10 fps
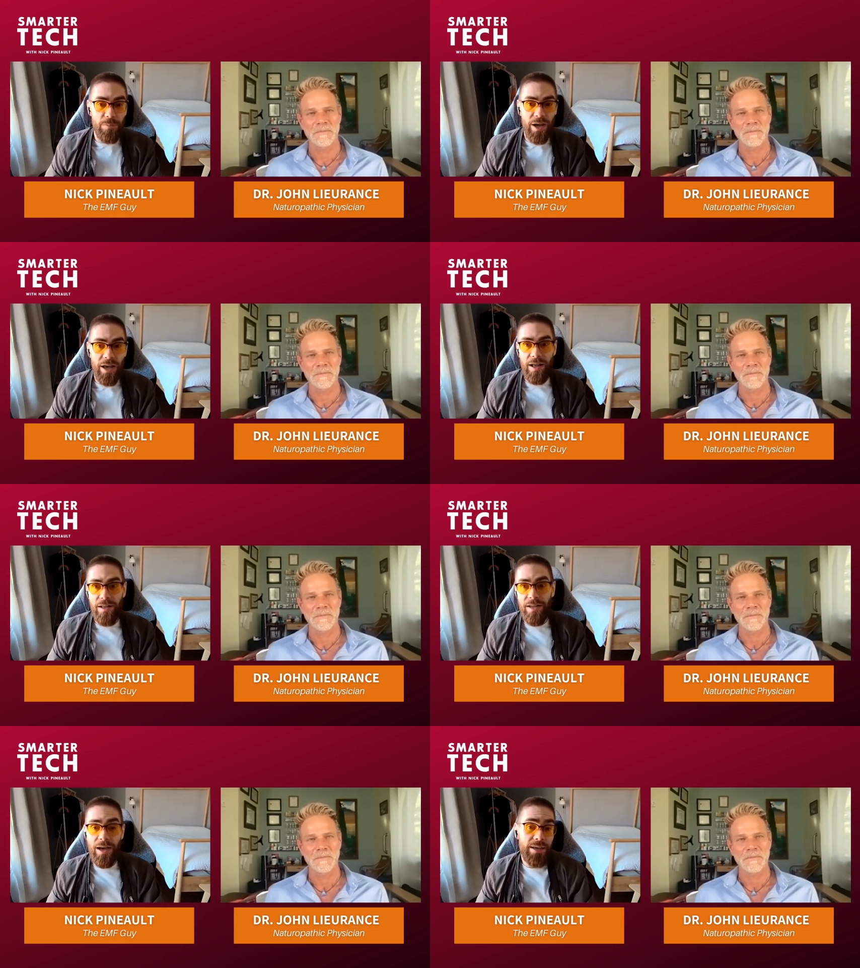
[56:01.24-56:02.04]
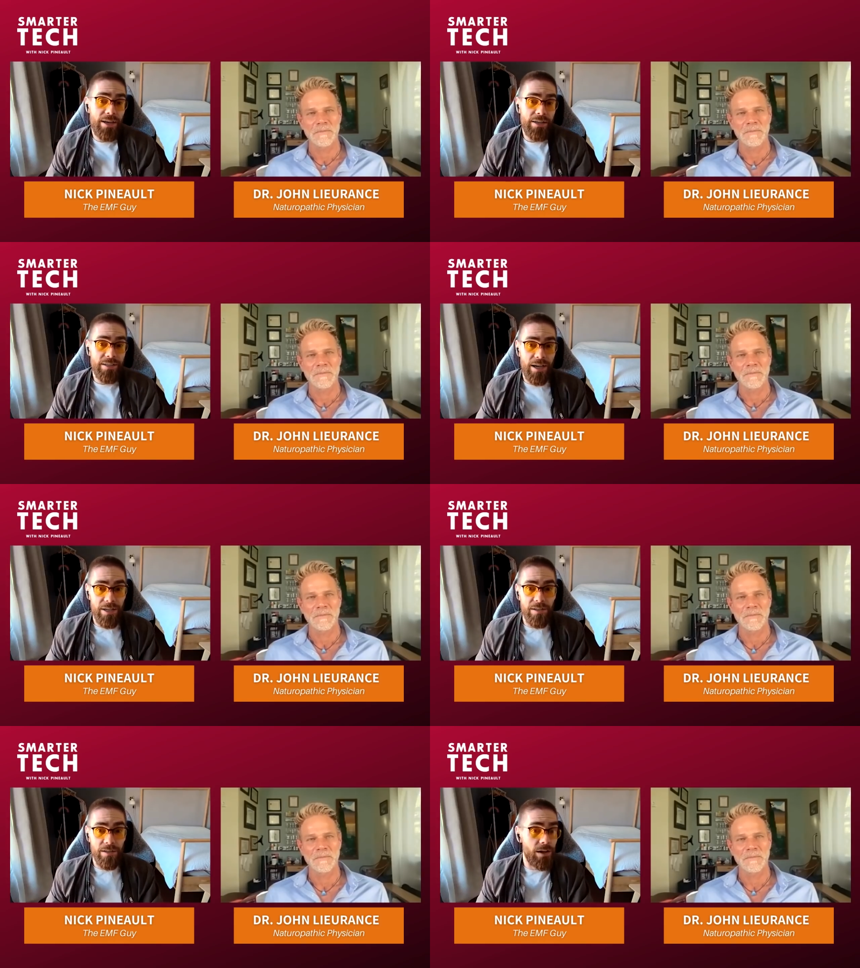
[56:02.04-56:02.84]
Speaker 1: in my health, I get
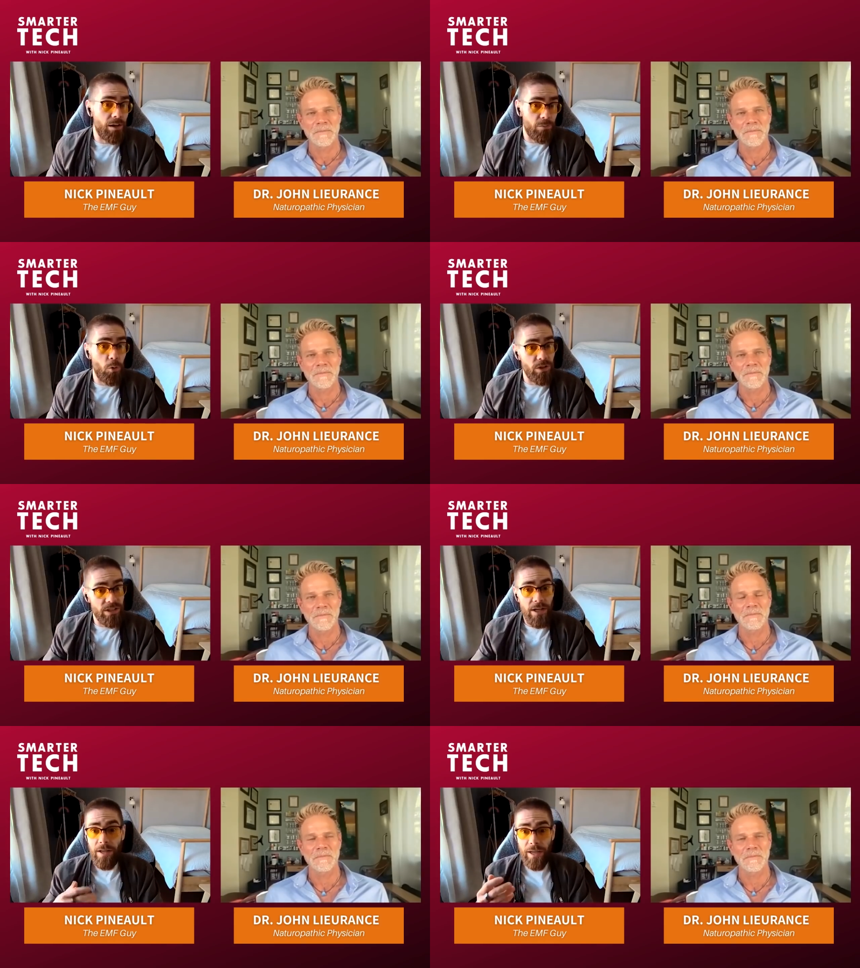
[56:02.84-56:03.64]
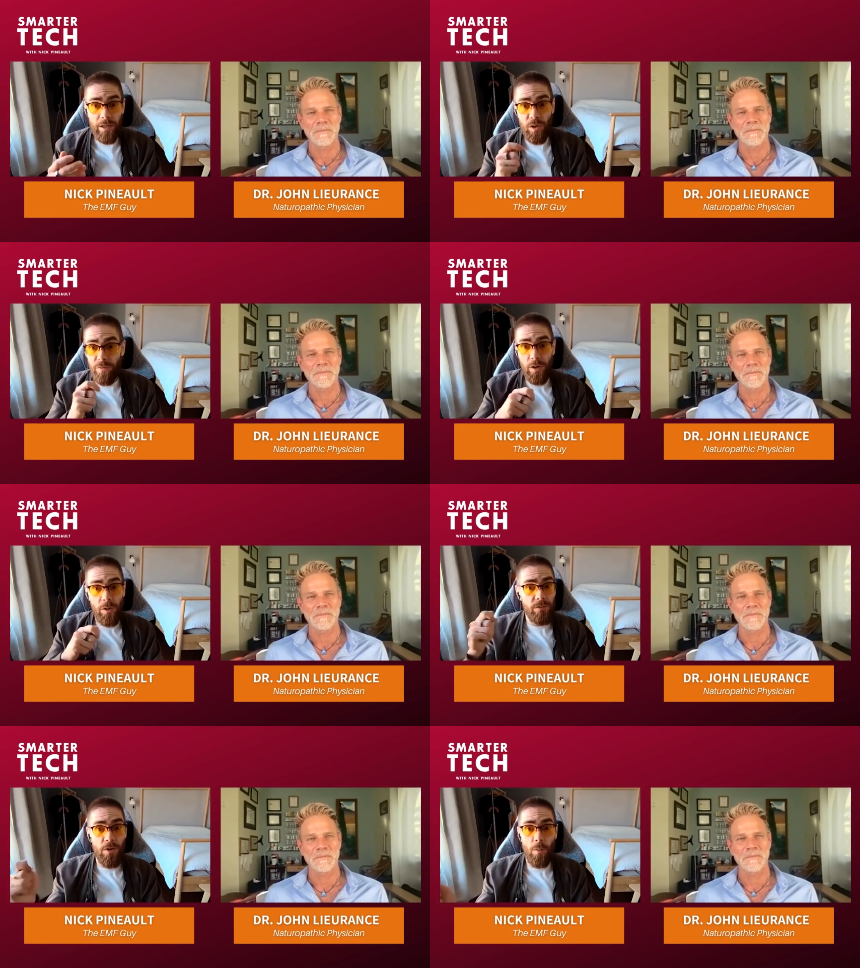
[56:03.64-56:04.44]
excited. Uh, of course, it will vary
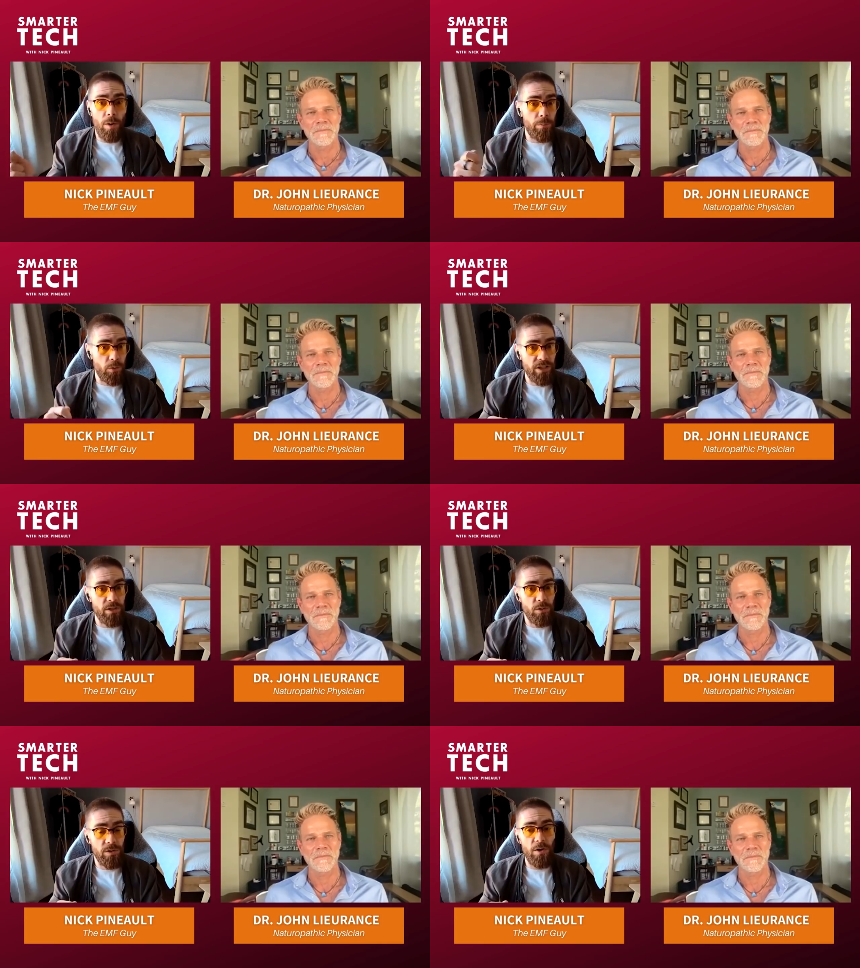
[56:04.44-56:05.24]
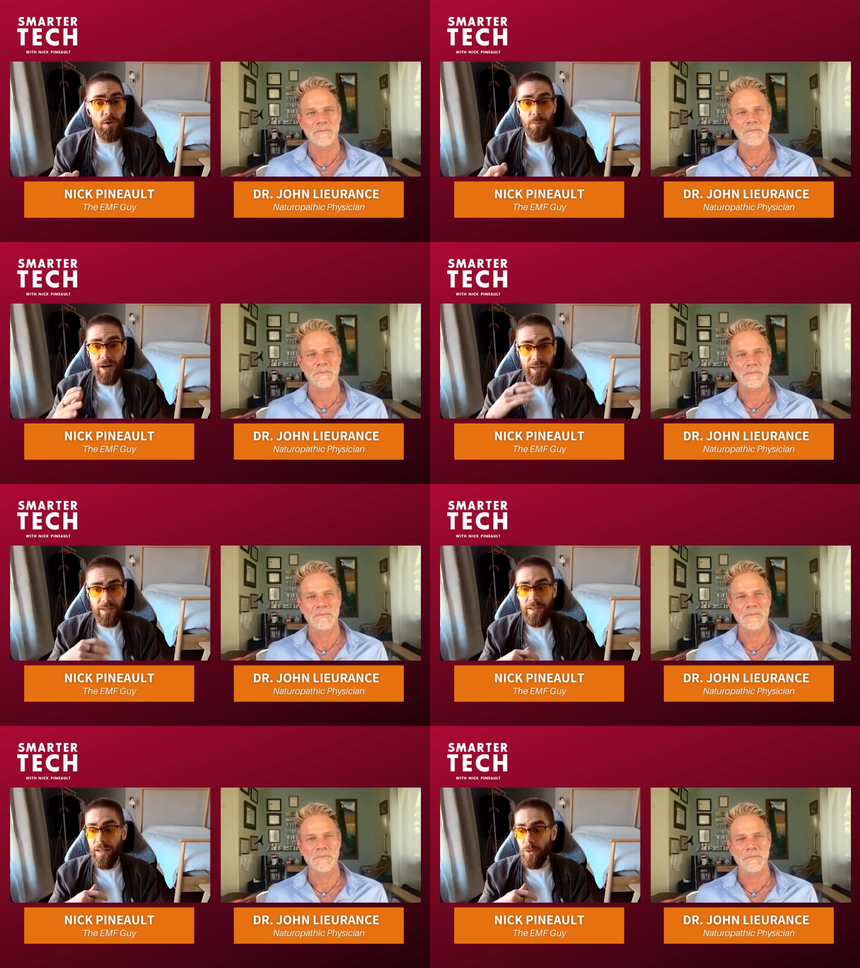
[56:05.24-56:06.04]
from one person to another, but I can
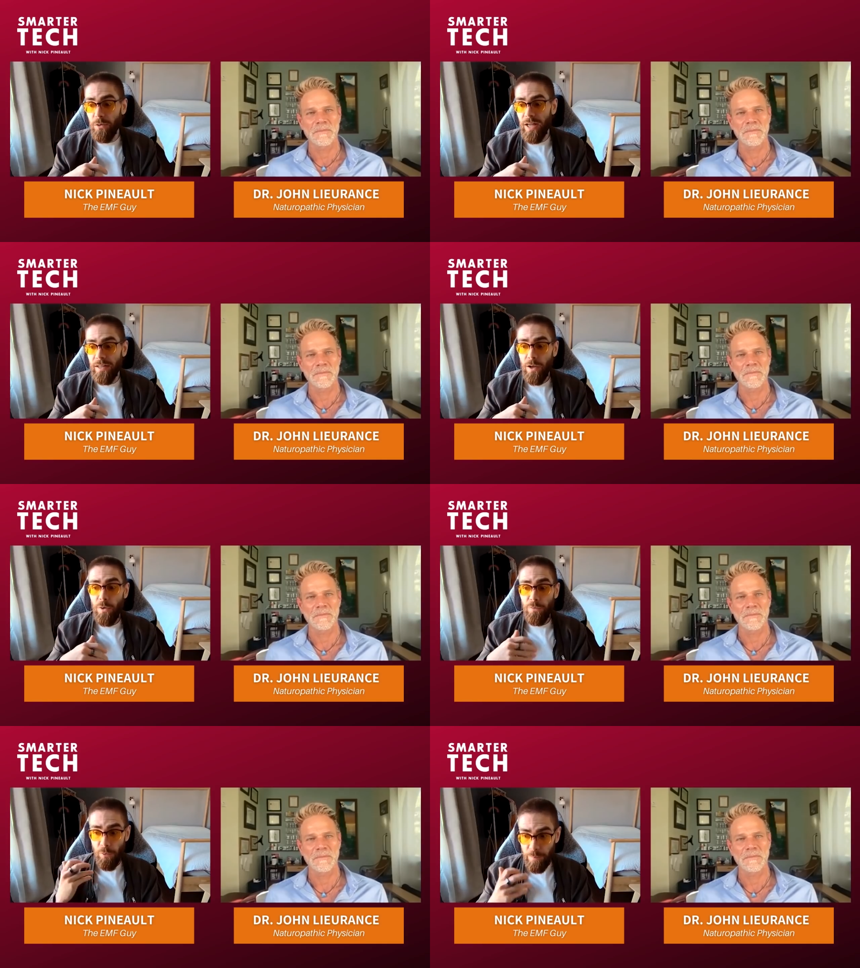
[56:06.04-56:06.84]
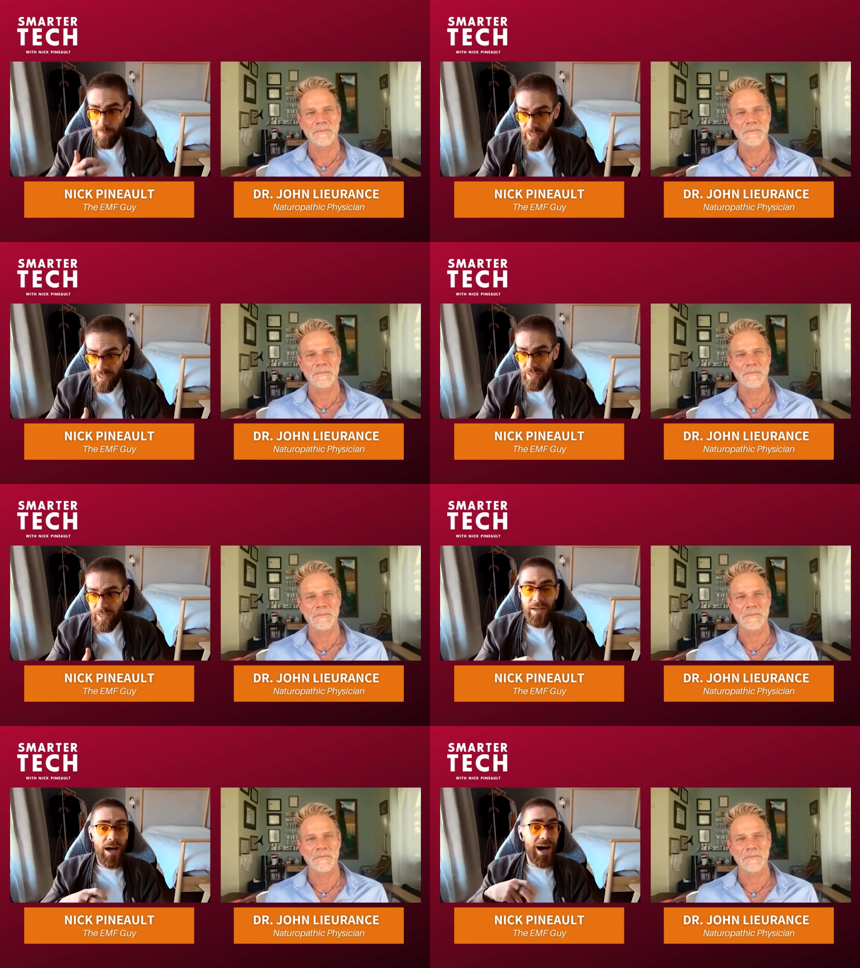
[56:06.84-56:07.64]
tell you that for me,
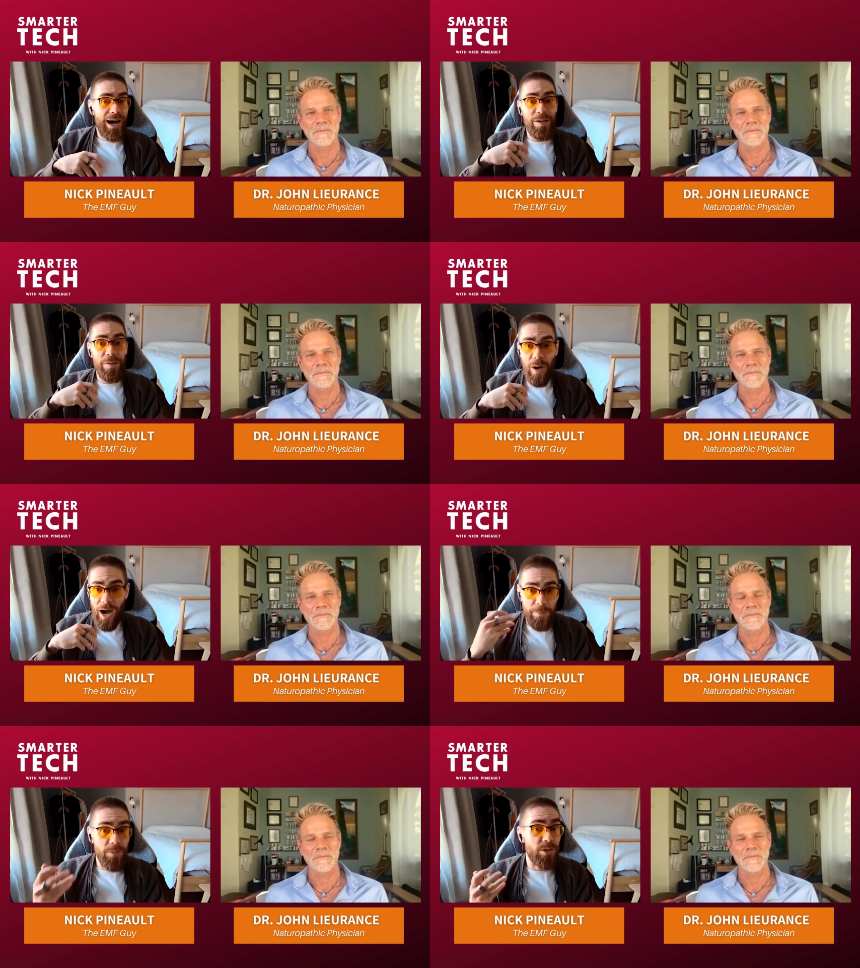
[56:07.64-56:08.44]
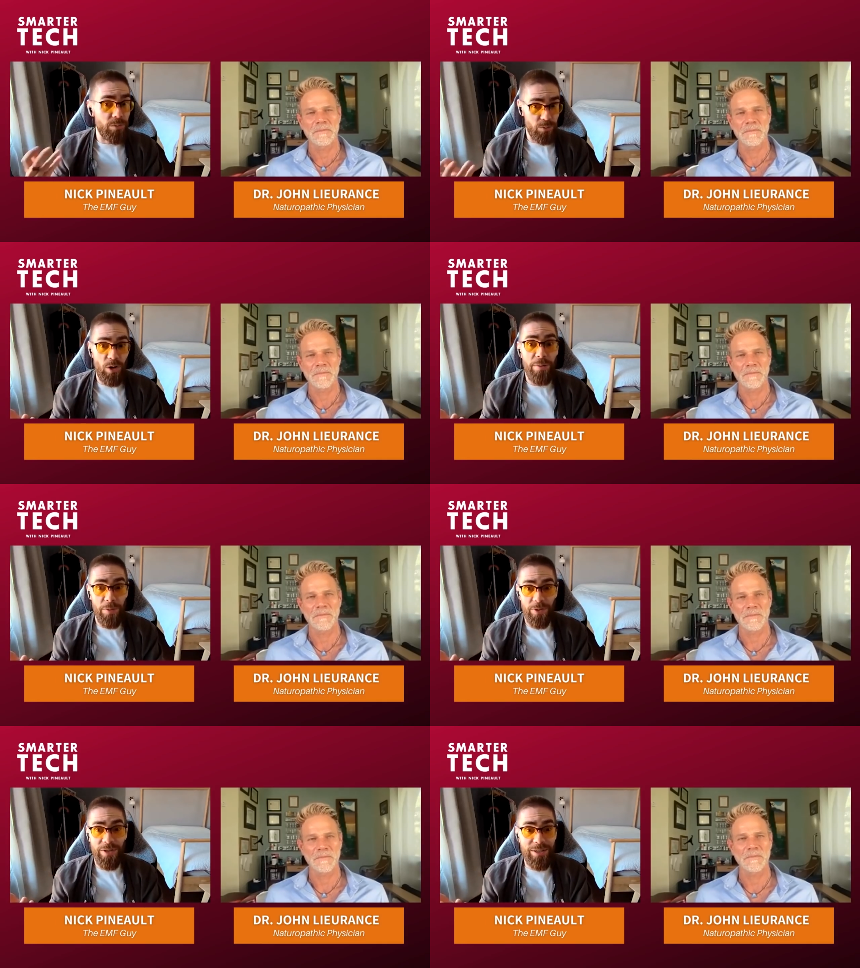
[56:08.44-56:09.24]
I'm I'm a subscriber